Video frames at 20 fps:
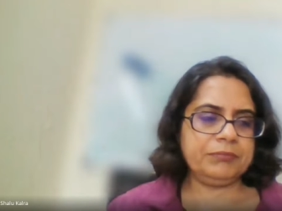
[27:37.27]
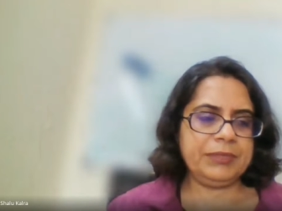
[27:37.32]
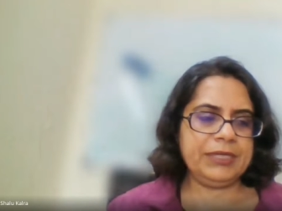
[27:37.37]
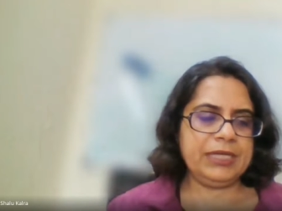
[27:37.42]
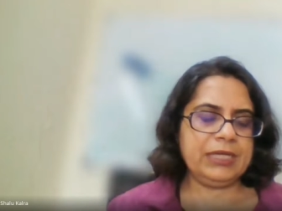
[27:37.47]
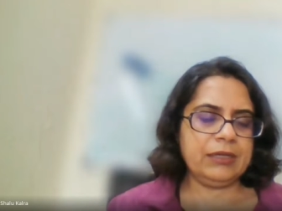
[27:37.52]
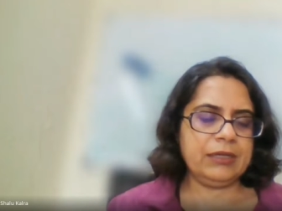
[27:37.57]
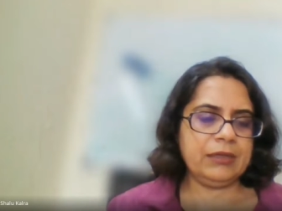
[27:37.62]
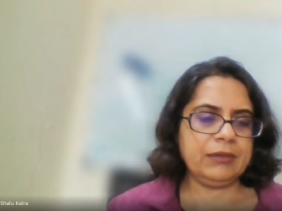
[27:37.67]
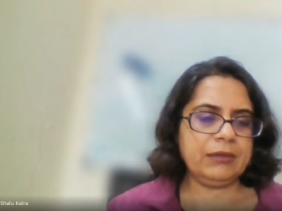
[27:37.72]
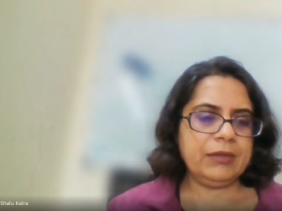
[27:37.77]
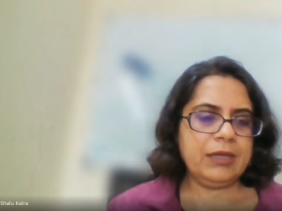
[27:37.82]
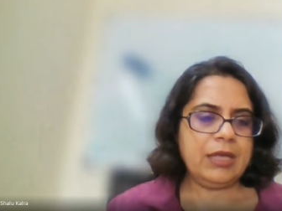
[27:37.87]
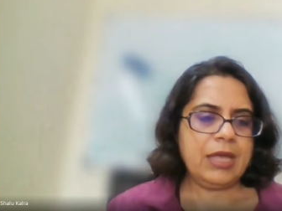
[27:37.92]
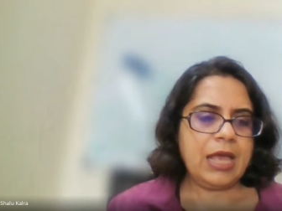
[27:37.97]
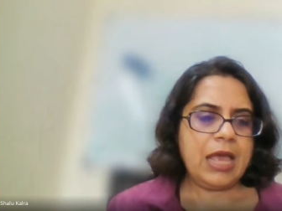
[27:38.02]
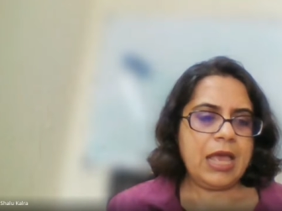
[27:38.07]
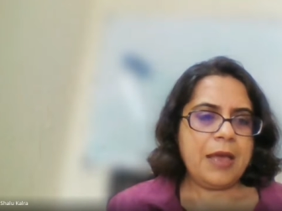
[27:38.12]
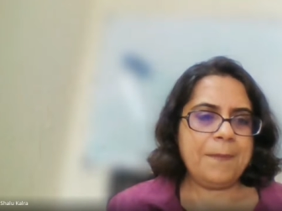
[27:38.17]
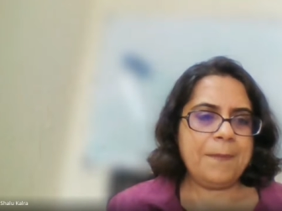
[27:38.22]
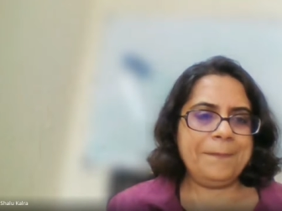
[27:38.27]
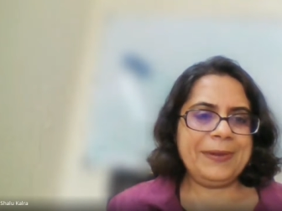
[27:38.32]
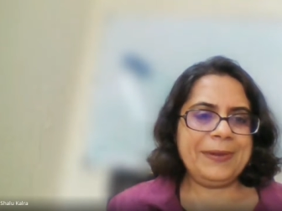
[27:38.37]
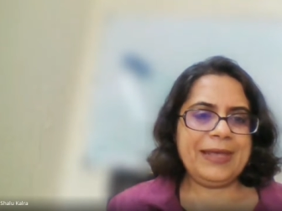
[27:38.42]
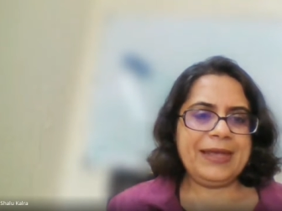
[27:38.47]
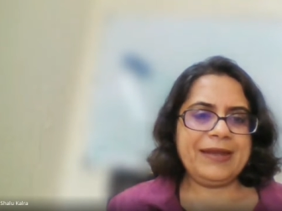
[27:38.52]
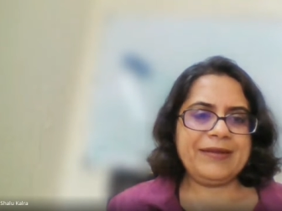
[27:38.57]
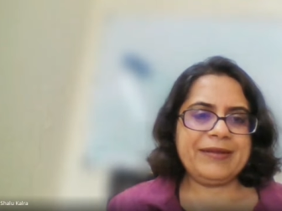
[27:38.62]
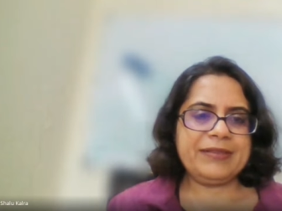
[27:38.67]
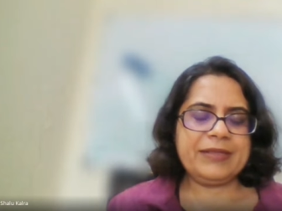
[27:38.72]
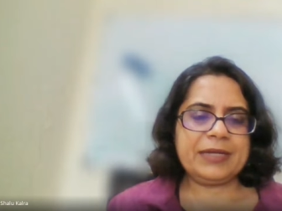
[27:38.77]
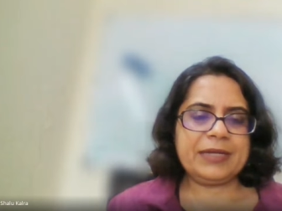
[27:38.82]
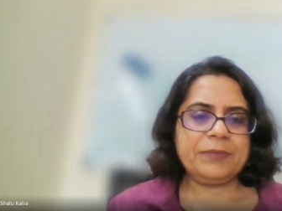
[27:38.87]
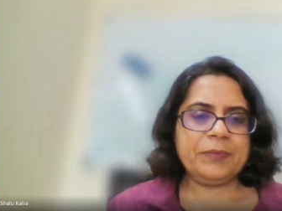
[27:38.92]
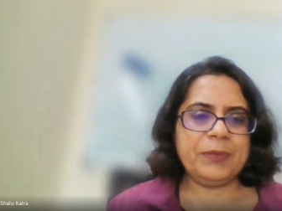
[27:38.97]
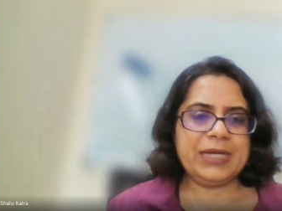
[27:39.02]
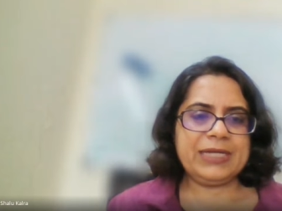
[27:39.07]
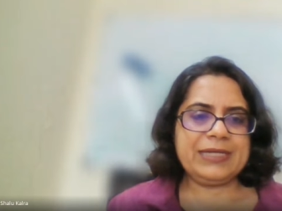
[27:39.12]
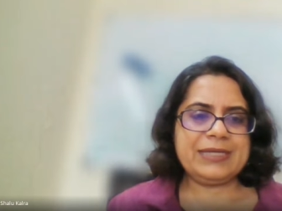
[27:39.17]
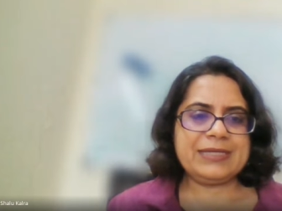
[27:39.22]
be a player in
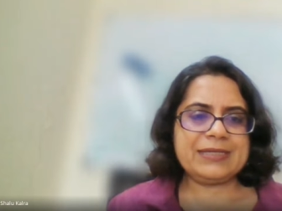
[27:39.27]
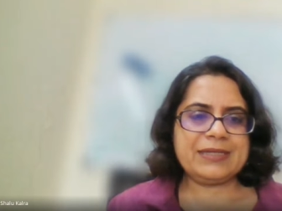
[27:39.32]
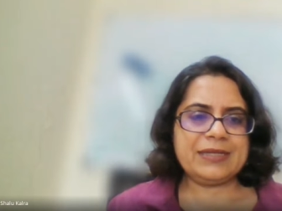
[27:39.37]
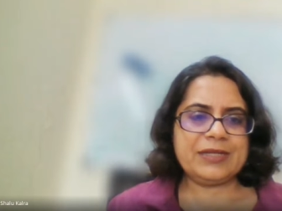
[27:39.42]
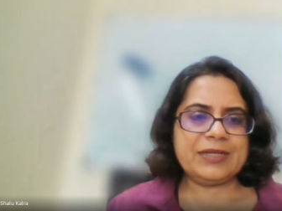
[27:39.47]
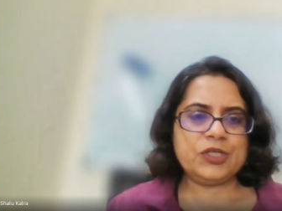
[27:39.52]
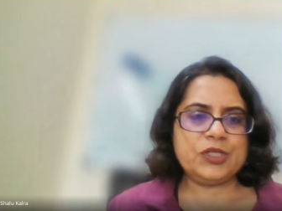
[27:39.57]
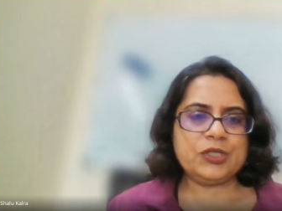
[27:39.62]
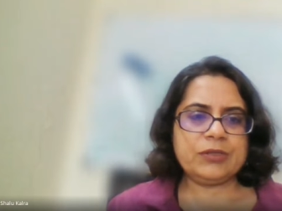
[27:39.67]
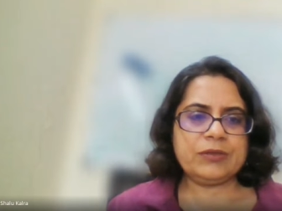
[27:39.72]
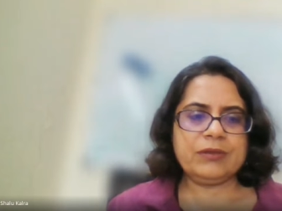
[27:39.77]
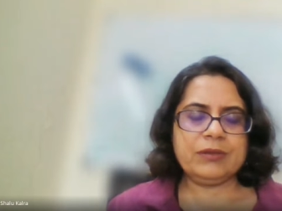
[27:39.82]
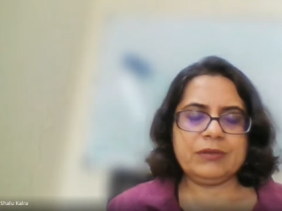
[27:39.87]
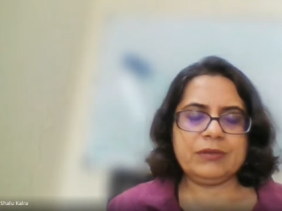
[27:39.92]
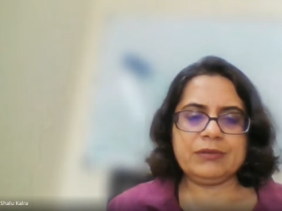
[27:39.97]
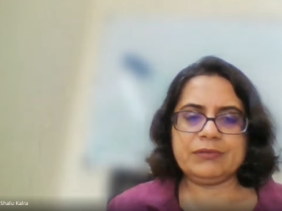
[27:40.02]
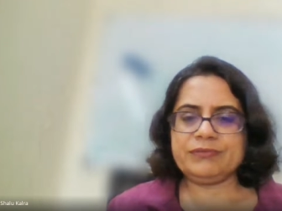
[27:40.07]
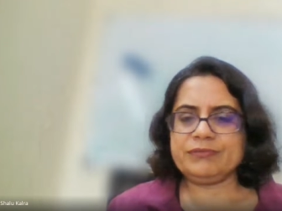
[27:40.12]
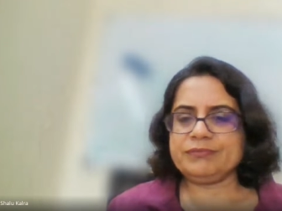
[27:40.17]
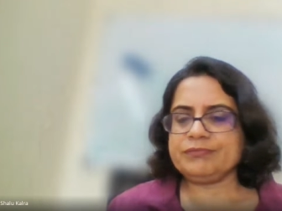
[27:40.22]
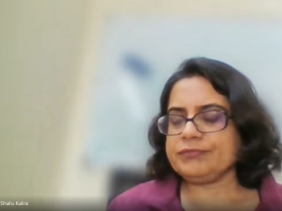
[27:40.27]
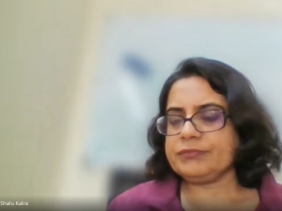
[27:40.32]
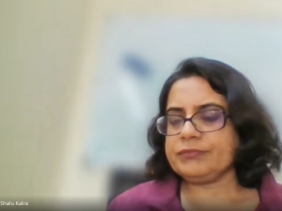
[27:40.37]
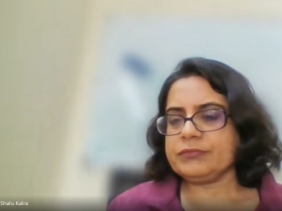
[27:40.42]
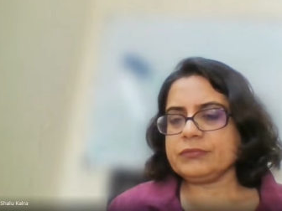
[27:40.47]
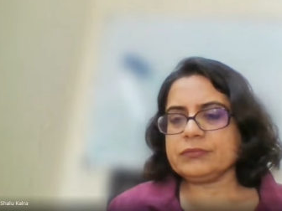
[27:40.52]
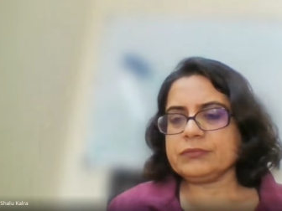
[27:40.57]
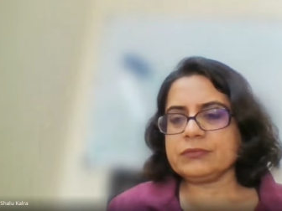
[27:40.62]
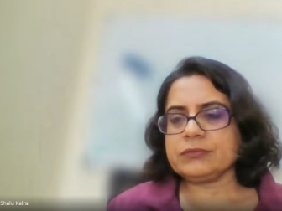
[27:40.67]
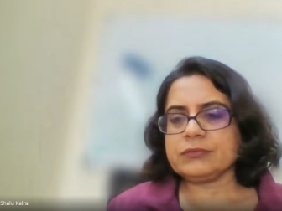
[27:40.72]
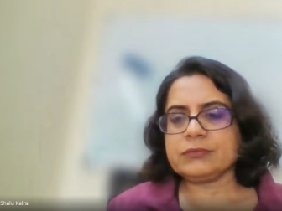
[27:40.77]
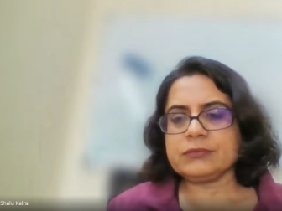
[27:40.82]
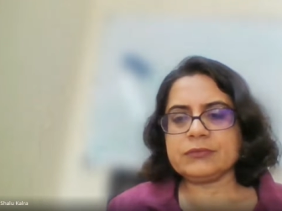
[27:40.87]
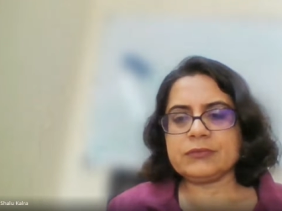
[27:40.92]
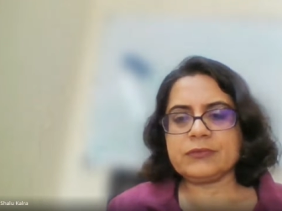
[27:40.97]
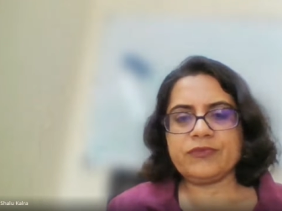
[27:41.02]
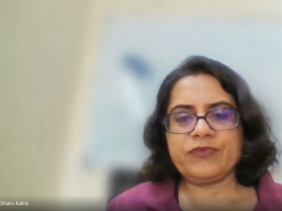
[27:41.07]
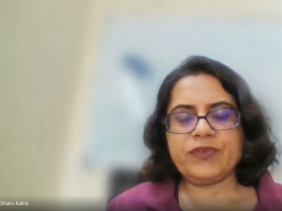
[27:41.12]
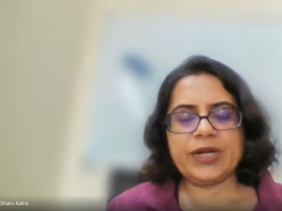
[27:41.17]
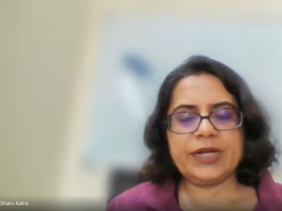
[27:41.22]
that multi-stage um,
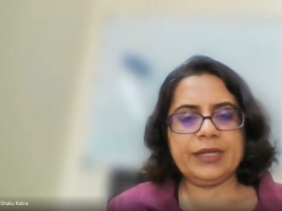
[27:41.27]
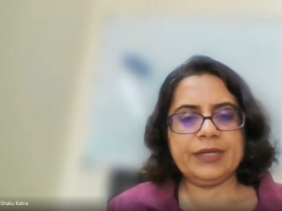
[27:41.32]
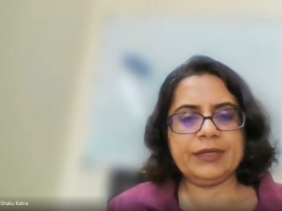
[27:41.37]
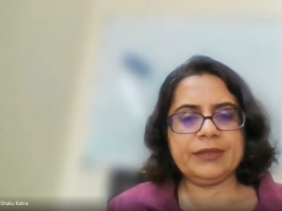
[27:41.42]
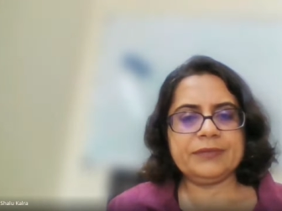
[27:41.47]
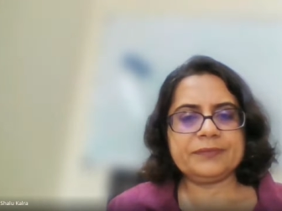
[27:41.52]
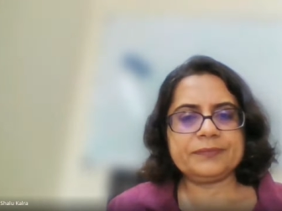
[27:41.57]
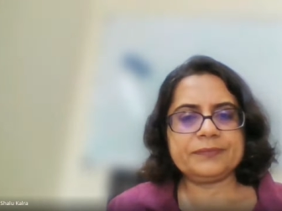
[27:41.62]
funding